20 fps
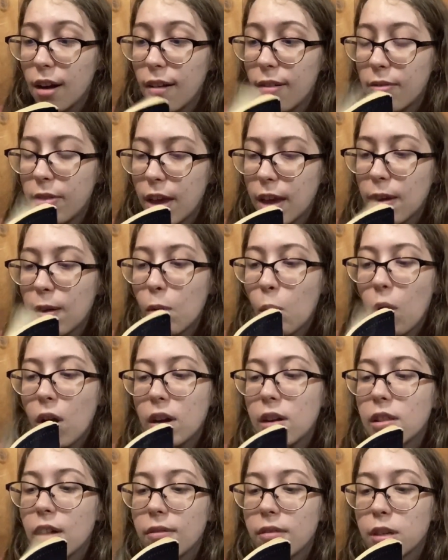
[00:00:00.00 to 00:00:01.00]
They,
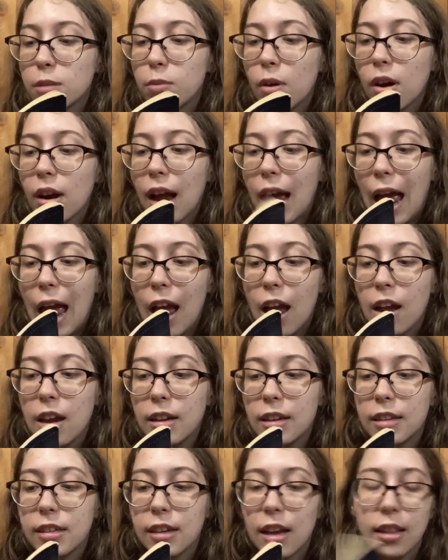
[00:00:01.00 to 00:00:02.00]
one, love this book,
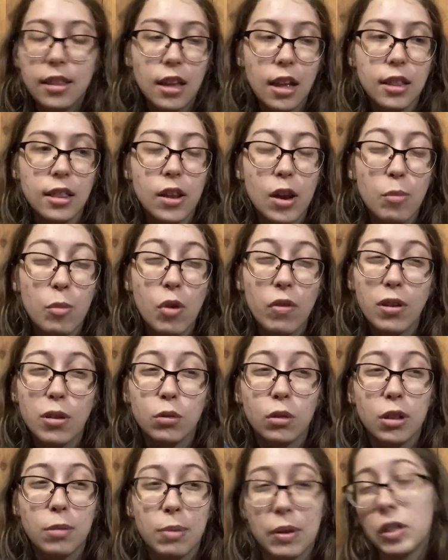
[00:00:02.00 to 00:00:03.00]
and said that the movie is
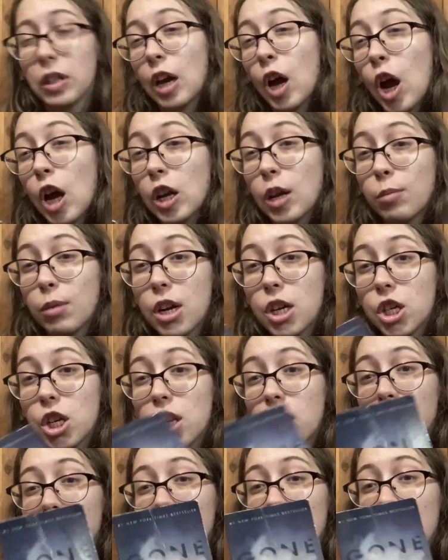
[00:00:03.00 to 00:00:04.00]
one of the best
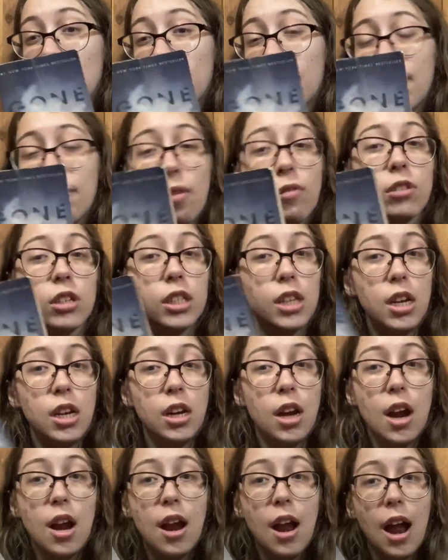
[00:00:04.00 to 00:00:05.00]
adaptations they've ever seen,
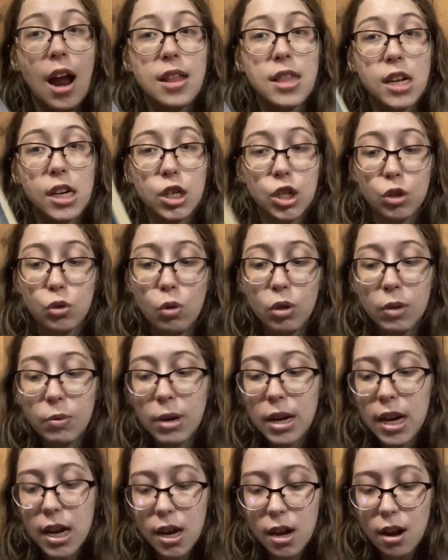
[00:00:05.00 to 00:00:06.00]
and that I should totally
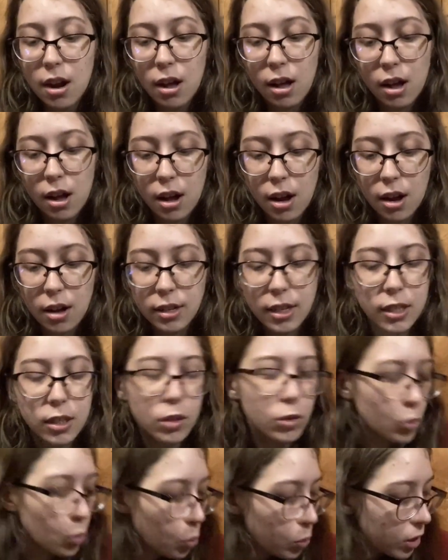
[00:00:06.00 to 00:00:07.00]
read it. This
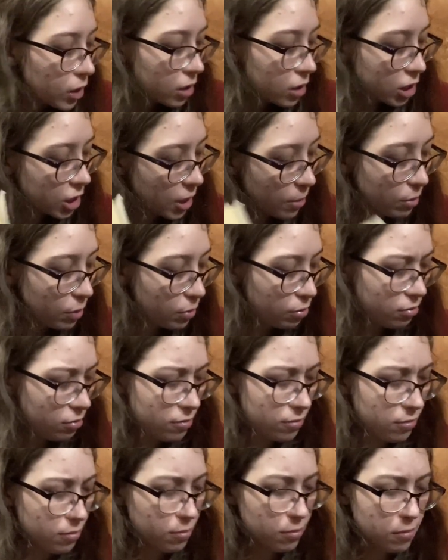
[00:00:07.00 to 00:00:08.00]
is a weird shit
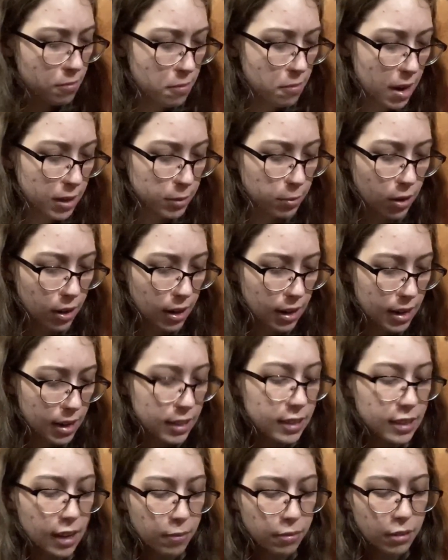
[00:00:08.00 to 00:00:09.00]
mass market.
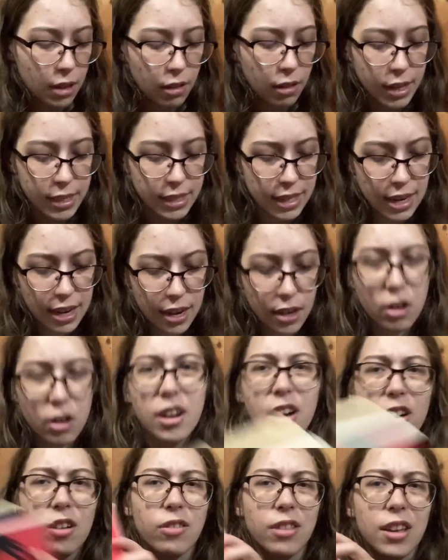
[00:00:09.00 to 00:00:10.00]
It's definitely, like,
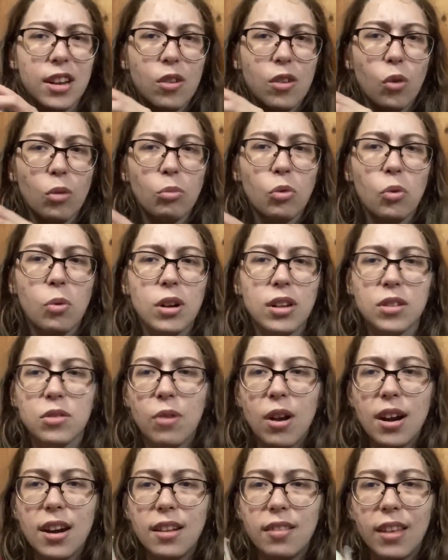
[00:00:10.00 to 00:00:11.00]
skinnier than normal ones, right?